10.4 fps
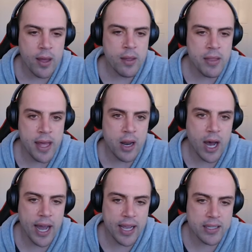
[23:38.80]
then
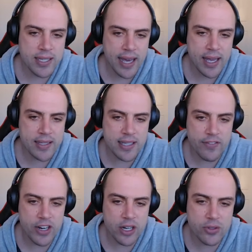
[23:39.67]
I can take
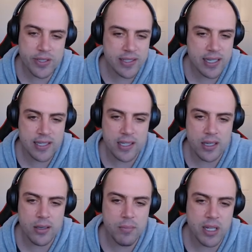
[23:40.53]
760